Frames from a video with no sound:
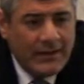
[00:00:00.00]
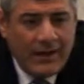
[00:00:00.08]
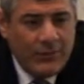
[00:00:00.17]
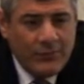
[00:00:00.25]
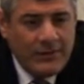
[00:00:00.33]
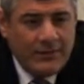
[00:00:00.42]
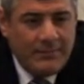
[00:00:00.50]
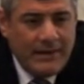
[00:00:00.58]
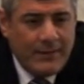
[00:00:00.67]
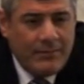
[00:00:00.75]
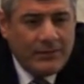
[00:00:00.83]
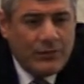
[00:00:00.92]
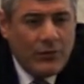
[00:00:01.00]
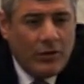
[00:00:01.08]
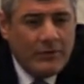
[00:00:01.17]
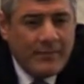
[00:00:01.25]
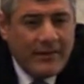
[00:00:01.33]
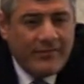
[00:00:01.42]
I wouldn't be able to
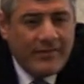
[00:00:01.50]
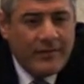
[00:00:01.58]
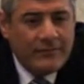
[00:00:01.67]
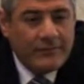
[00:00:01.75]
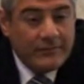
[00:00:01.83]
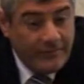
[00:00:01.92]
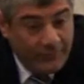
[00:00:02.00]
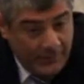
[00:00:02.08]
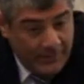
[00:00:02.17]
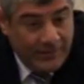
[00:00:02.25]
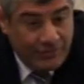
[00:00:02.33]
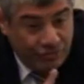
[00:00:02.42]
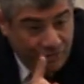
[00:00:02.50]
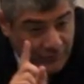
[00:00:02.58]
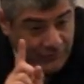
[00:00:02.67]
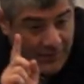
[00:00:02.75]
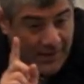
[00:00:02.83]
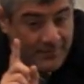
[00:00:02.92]
hold myself. This is what the
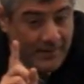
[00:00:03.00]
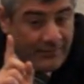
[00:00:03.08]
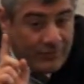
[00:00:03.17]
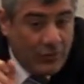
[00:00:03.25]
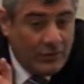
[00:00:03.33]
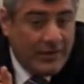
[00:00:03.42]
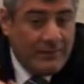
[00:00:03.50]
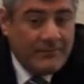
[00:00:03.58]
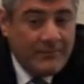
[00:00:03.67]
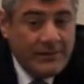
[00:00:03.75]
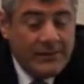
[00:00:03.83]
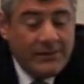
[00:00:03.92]
chief rabbi told him.